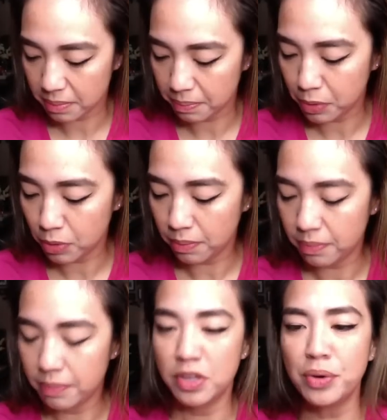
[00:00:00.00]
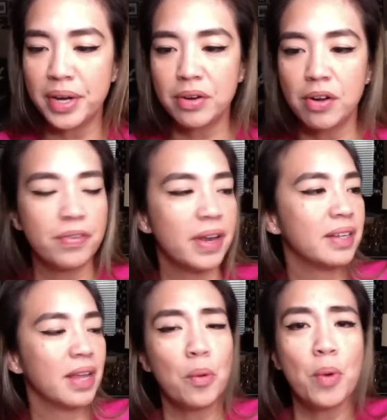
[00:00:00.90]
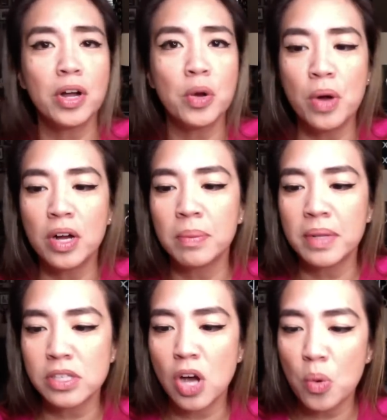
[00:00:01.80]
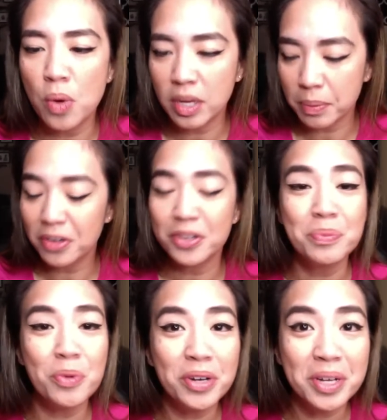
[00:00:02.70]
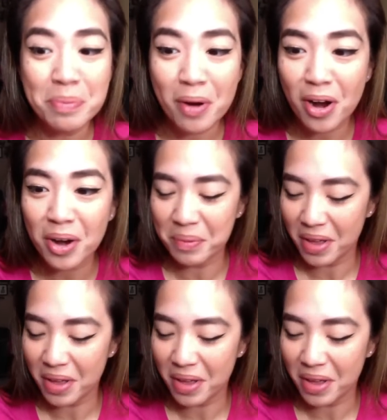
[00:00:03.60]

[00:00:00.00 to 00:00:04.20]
Boom. You're in, girlfriend. Welcome, welcome. Let's all welcome her. Good morning, Barb.